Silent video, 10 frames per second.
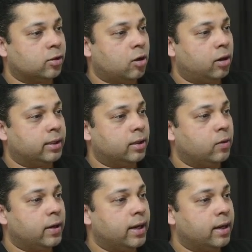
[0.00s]
is logged in
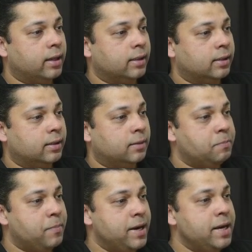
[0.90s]
over here is
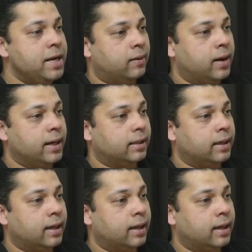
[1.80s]
me, right?